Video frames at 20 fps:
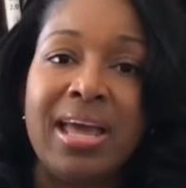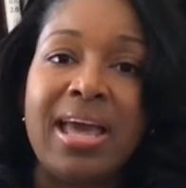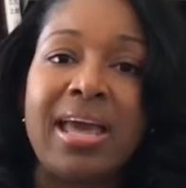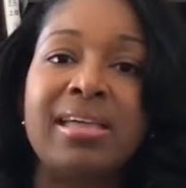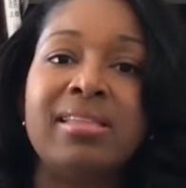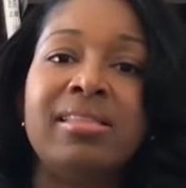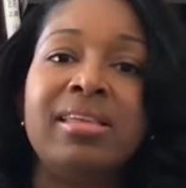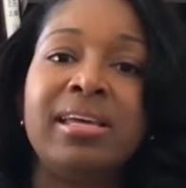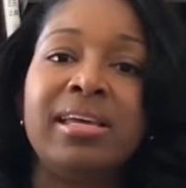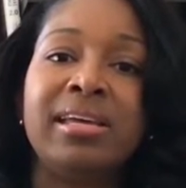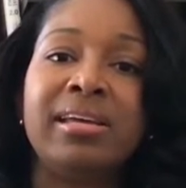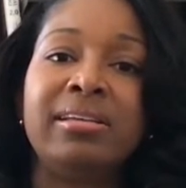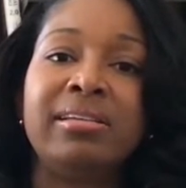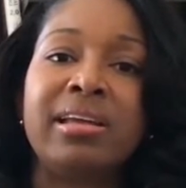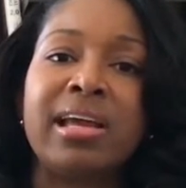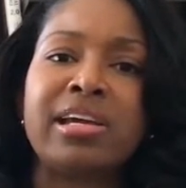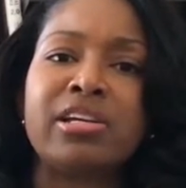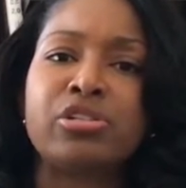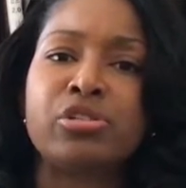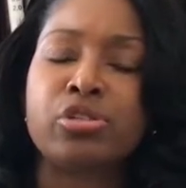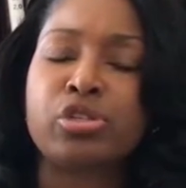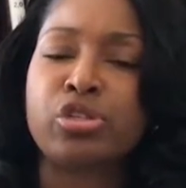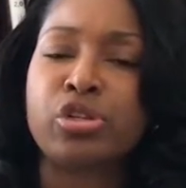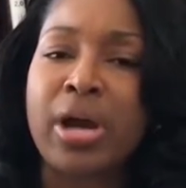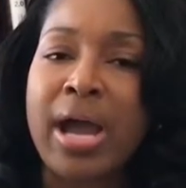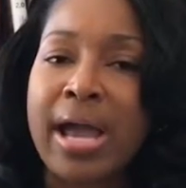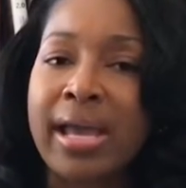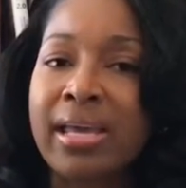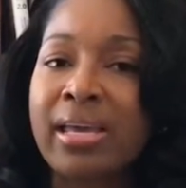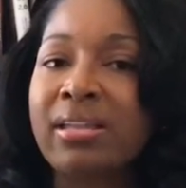And then as you're
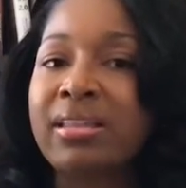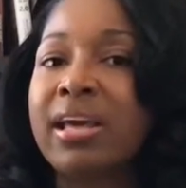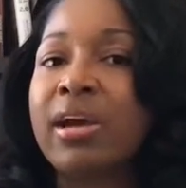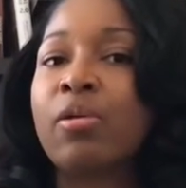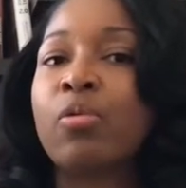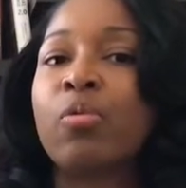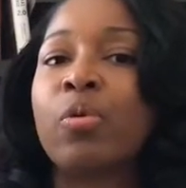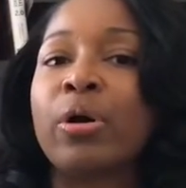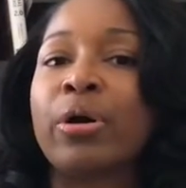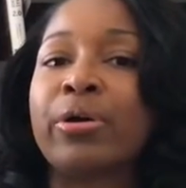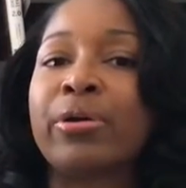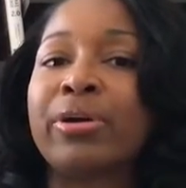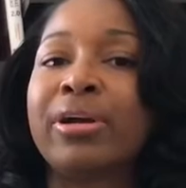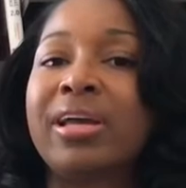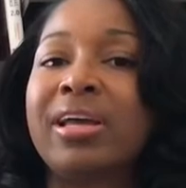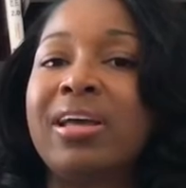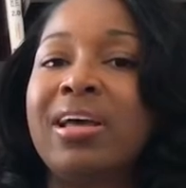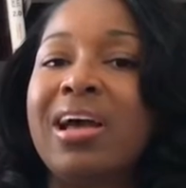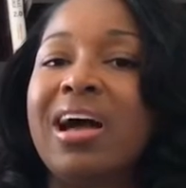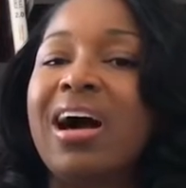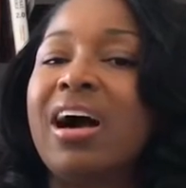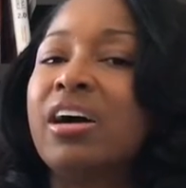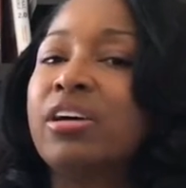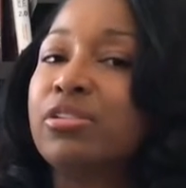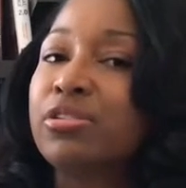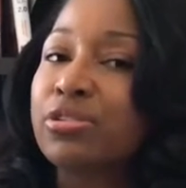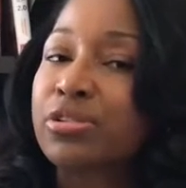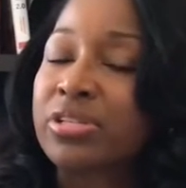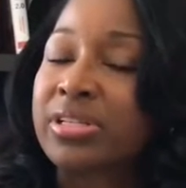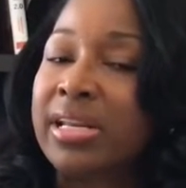tracking that work,
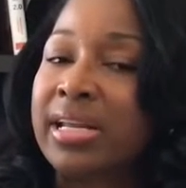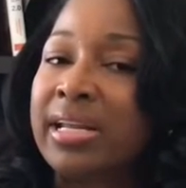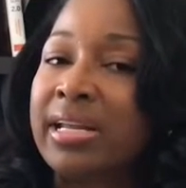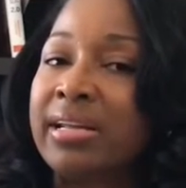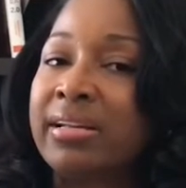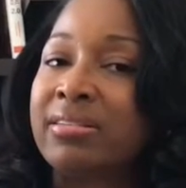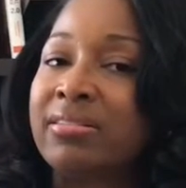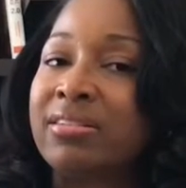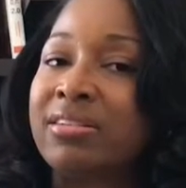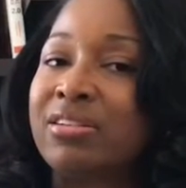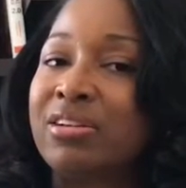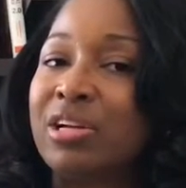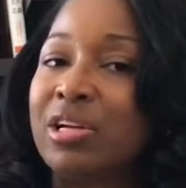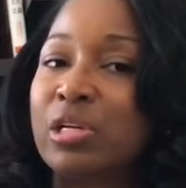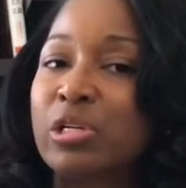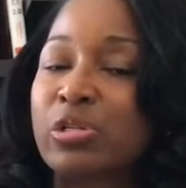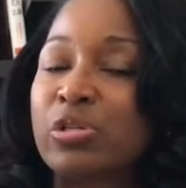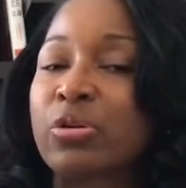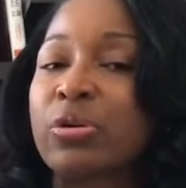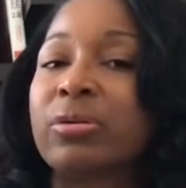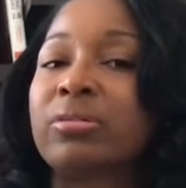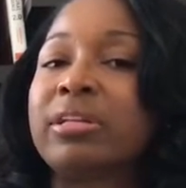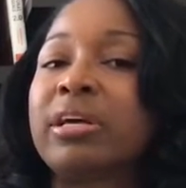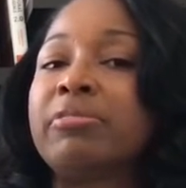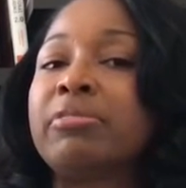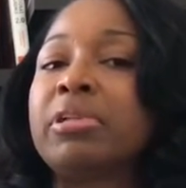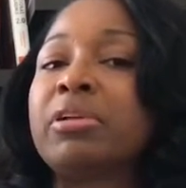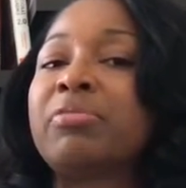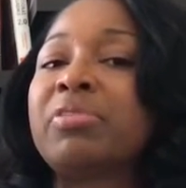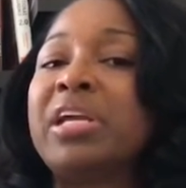understand, is there a
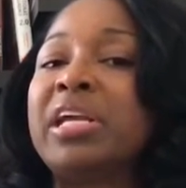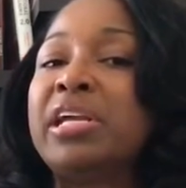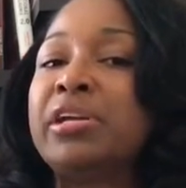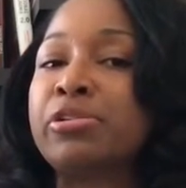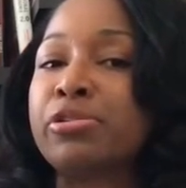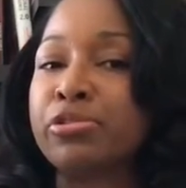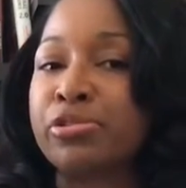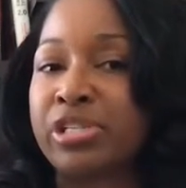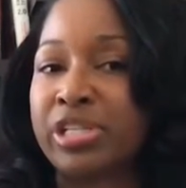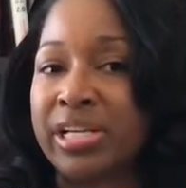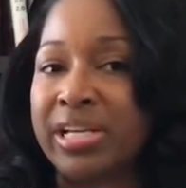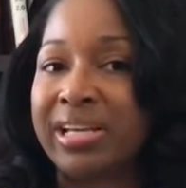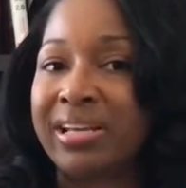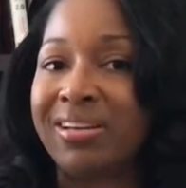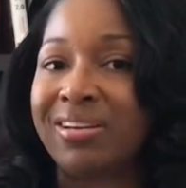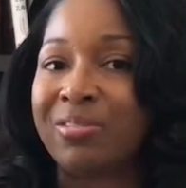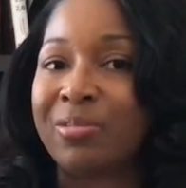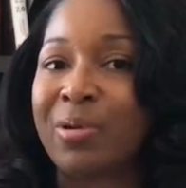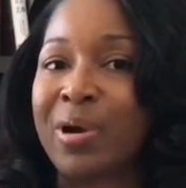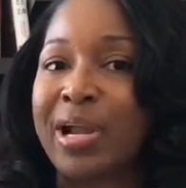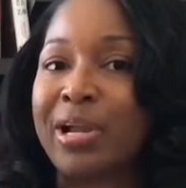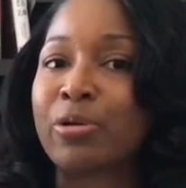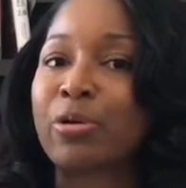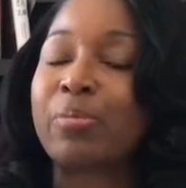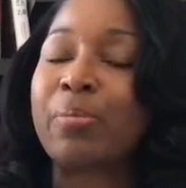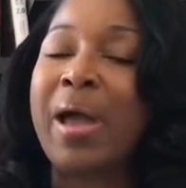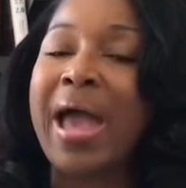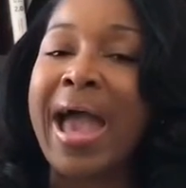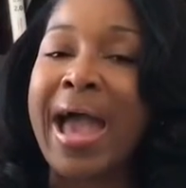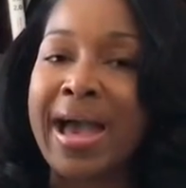level of energy, right, or
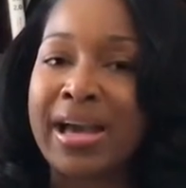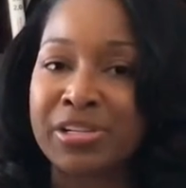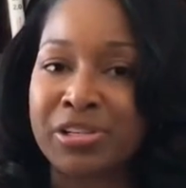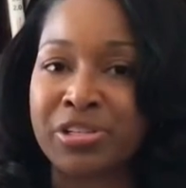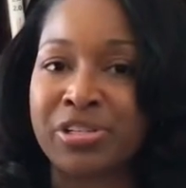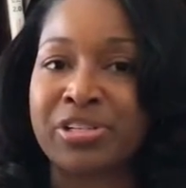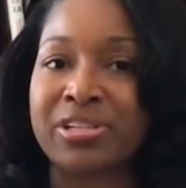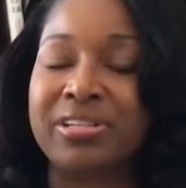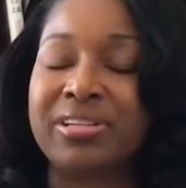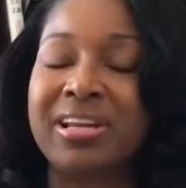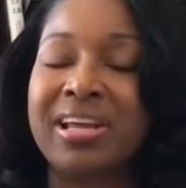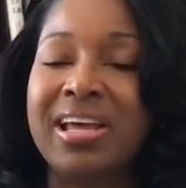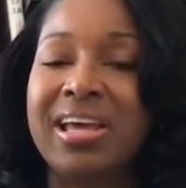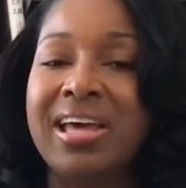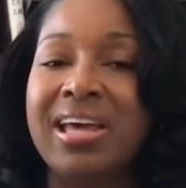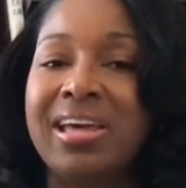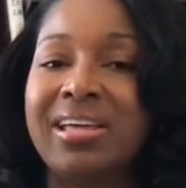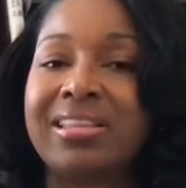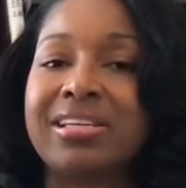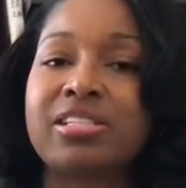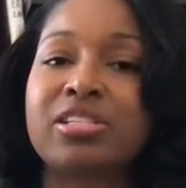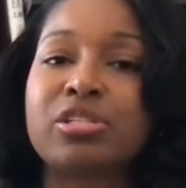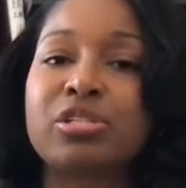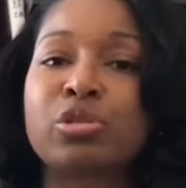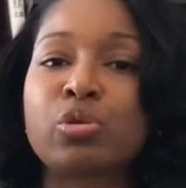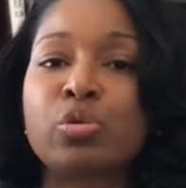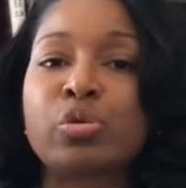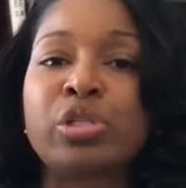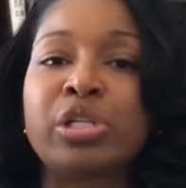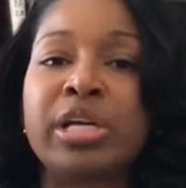passion that's
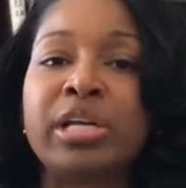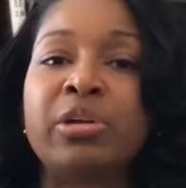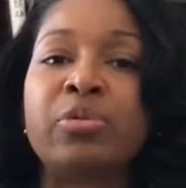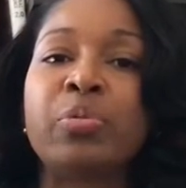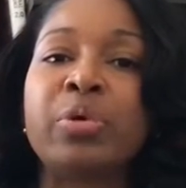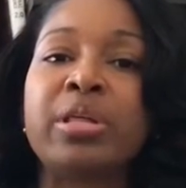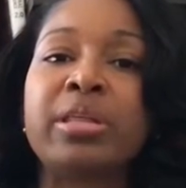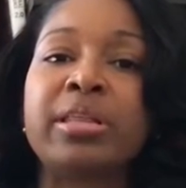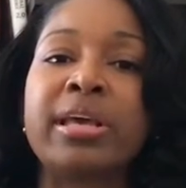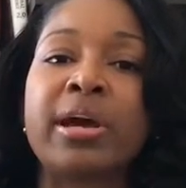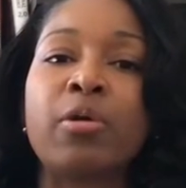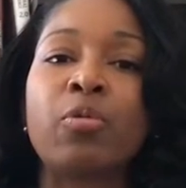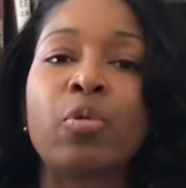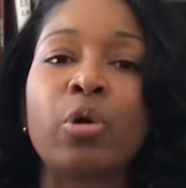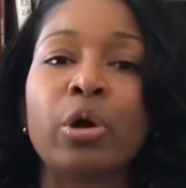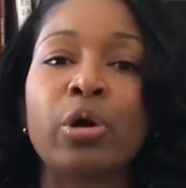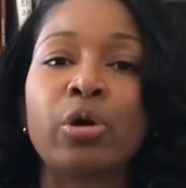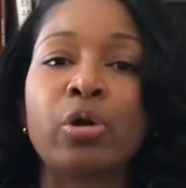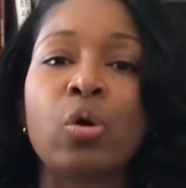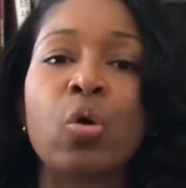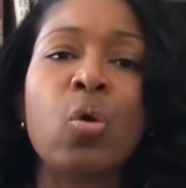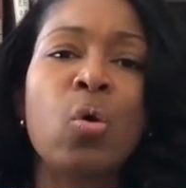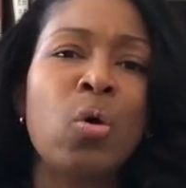associated with that work?